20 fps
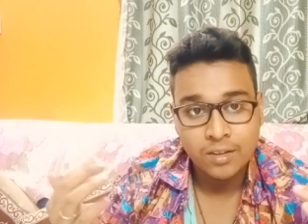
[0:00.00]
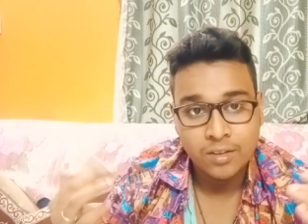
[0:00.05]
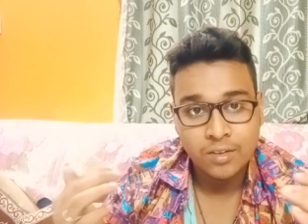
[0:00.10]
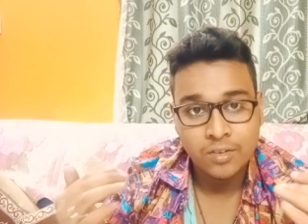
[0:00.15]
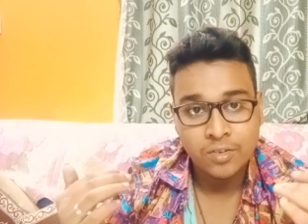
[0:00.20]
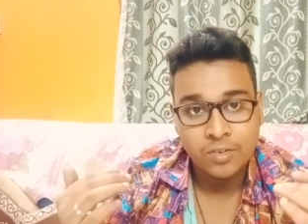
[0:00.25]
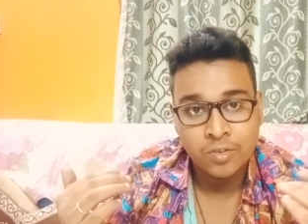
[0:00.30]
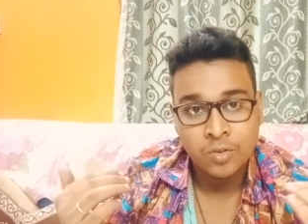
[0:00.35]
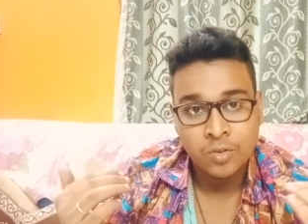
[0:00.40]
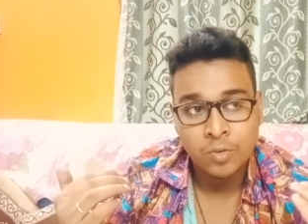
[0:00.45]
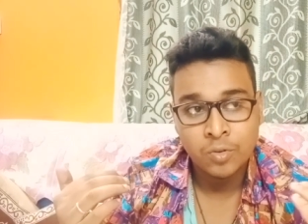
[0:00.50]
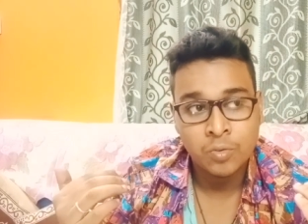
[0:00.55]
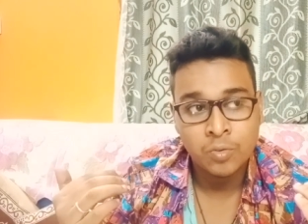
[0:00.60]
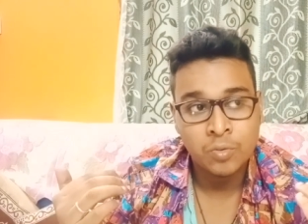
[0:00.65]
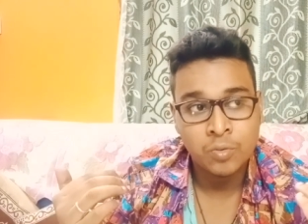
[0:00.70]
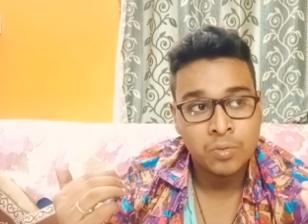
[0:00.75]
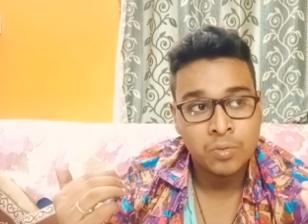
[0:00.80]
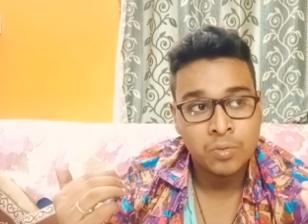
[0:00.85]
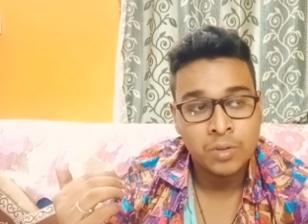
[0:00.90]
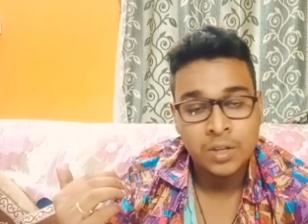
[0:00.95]

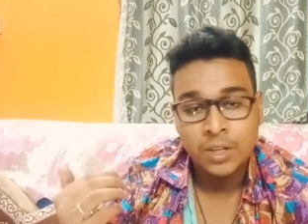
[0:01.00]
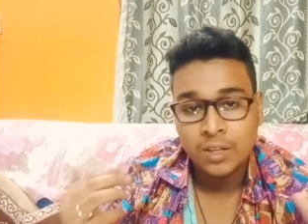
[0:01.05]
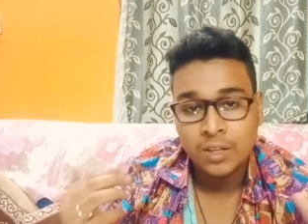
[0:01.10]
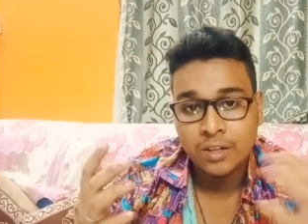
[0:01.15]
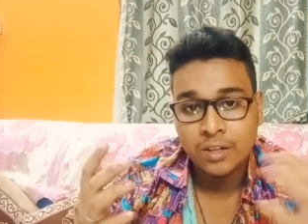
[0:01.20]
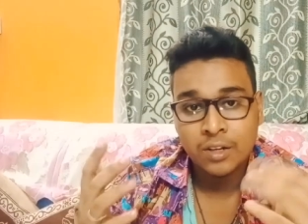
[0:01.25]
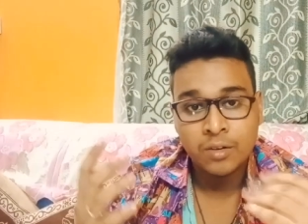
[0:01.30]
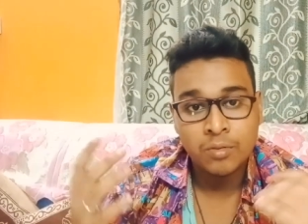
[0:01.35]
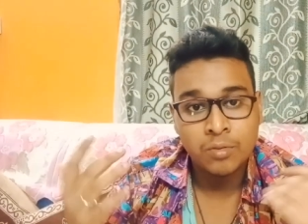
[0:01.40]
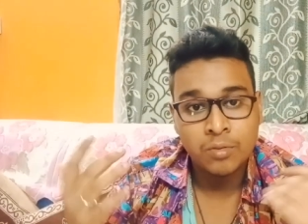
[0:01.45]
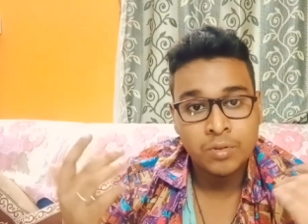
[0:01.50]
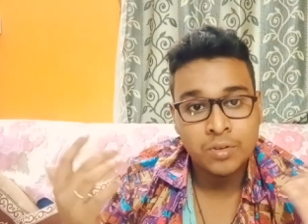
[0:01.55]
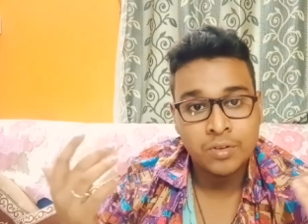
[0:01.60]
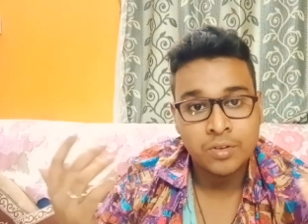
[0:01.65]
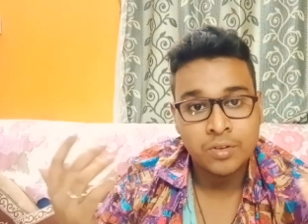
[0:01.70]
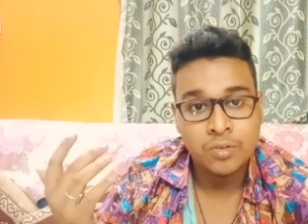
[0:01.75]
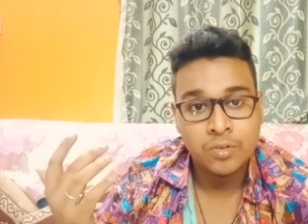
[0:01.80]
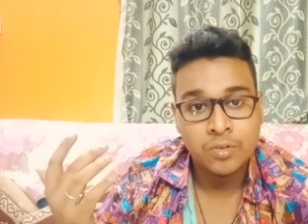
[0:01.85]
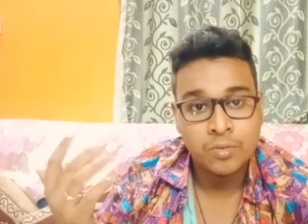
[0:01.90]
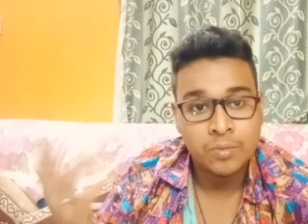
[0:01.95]
So there
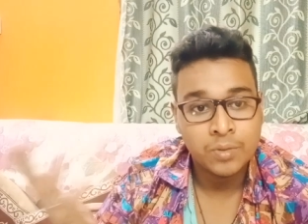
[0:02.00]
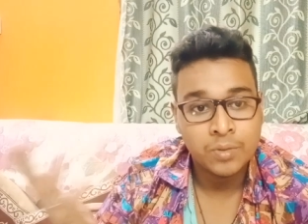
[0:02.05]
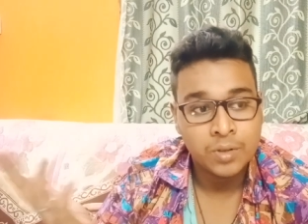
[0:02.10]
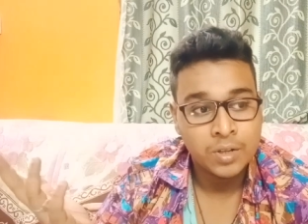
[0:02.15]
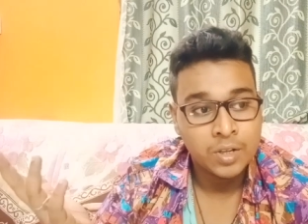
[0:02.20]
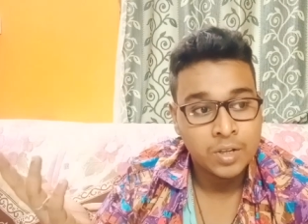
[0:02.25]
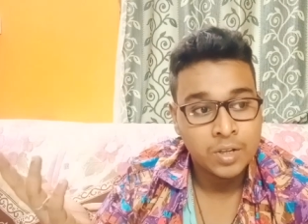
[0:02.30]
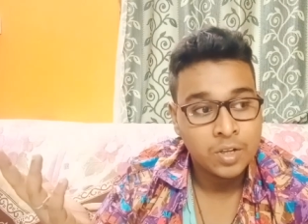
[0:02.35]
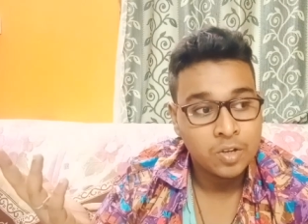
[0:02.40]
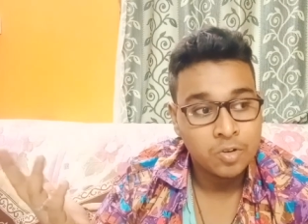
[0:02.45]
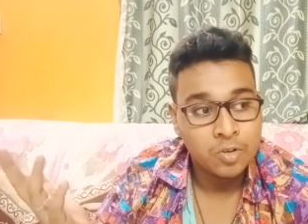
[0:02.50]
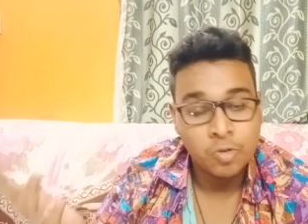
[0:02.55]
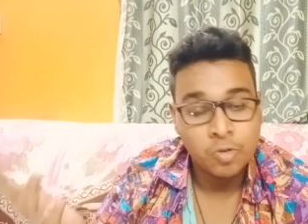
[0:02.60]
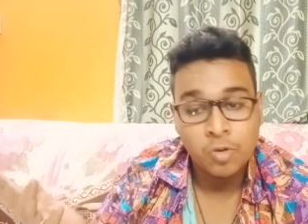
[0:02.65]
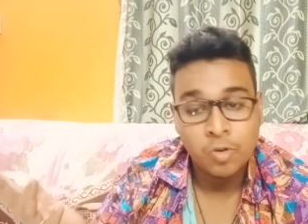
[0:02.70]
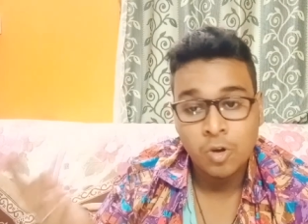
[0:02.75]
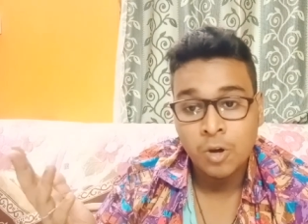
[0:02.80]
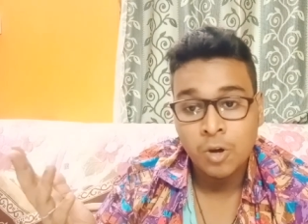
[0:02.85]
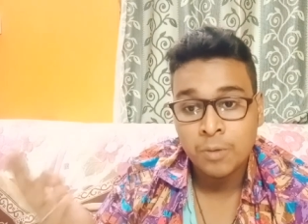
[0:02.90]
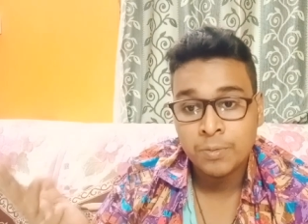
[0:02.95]
was no
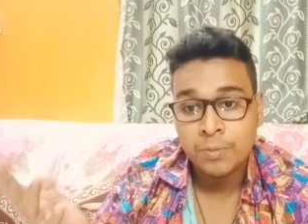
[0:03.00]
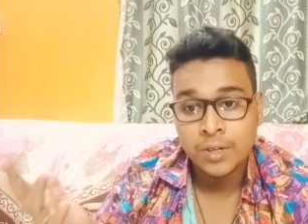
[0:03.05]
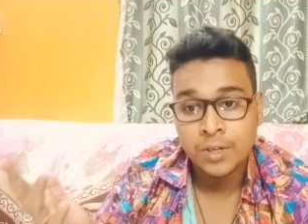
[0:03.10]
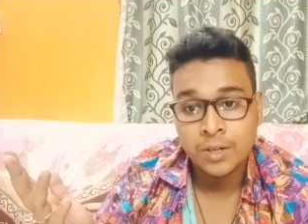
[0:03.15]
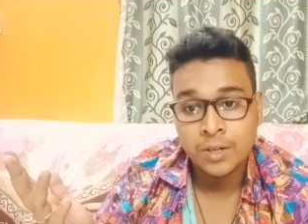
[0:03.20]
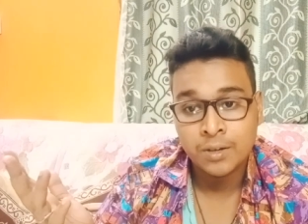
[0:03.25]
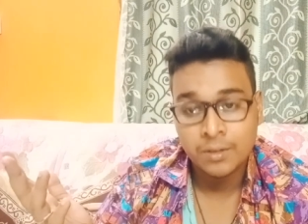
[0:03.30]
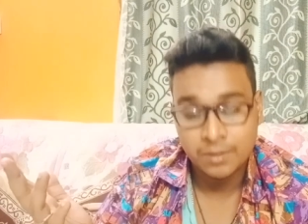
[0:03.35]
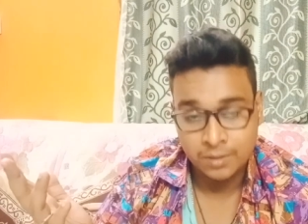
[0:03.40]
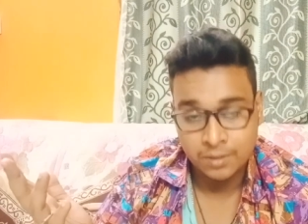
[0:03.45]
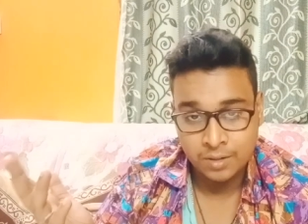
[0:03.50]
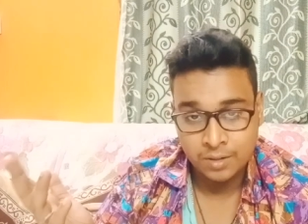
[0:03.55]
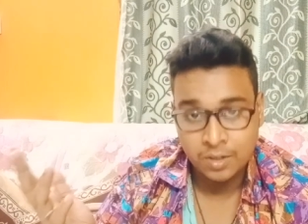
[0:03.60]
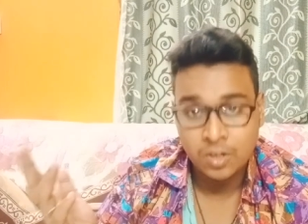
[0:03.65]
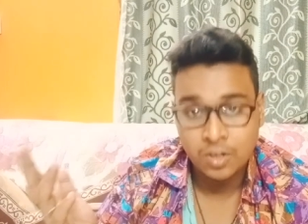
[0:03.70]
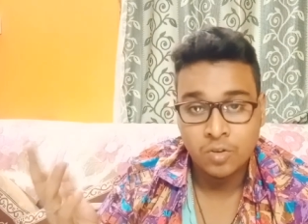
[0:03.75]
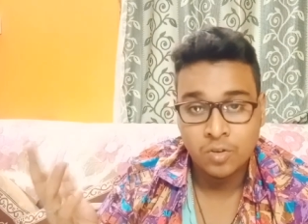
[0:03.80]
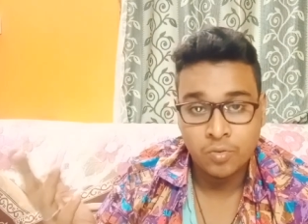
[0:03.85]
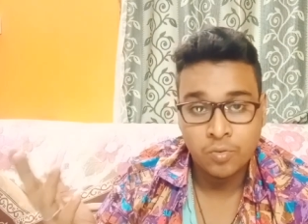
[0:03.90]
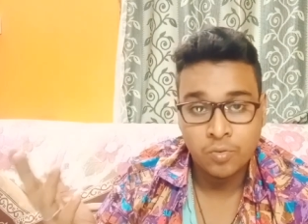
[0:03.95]
option
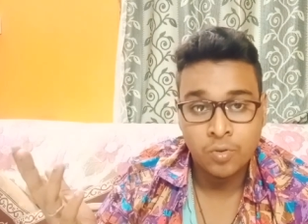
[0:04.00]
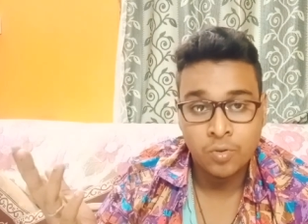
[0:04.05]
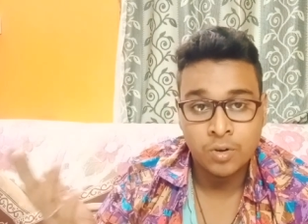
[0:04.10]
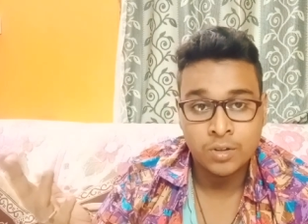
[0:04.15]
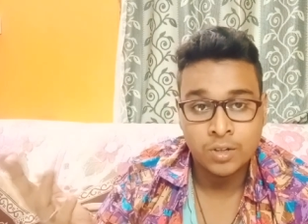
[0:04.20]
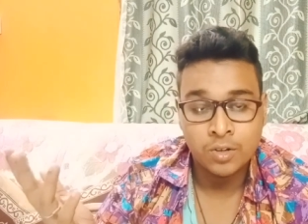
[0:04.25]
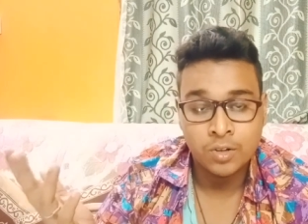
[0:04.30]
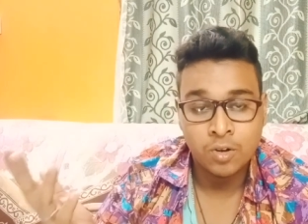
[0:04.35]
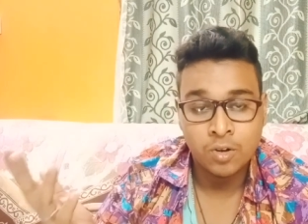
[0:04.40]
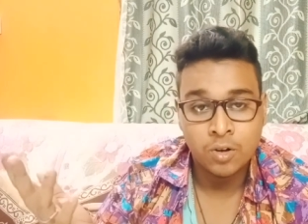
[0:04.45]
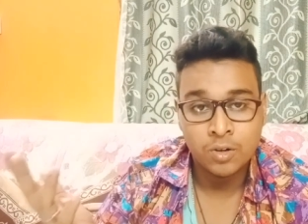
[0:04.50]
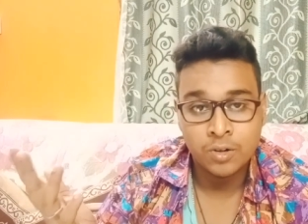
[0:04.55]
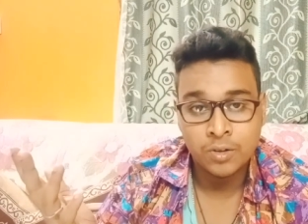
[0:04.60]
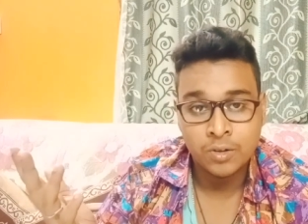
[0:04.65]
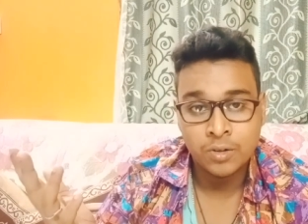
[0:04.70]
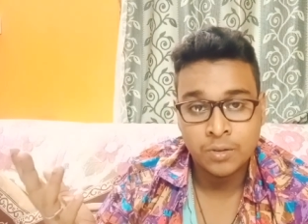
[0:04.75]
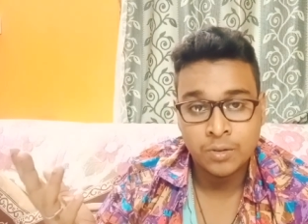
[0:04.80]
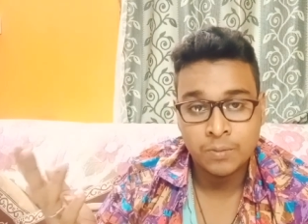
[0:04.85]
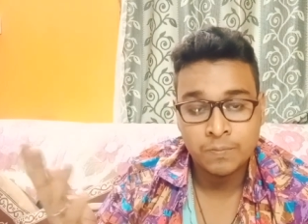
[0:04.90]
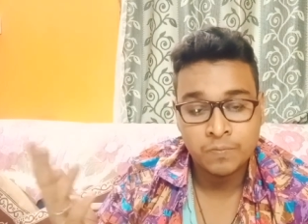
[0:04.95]
for the
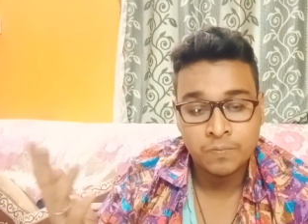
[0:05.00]
doctor